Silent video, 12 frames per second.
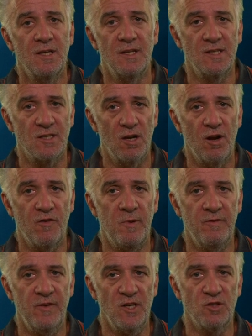there's a lot of
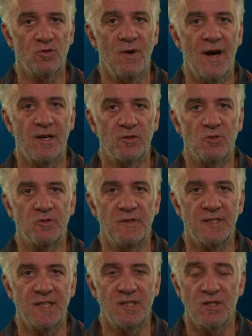professional articles for
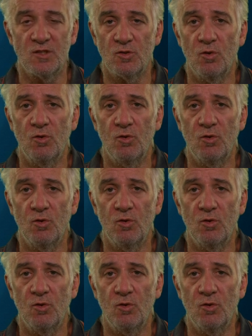teachers.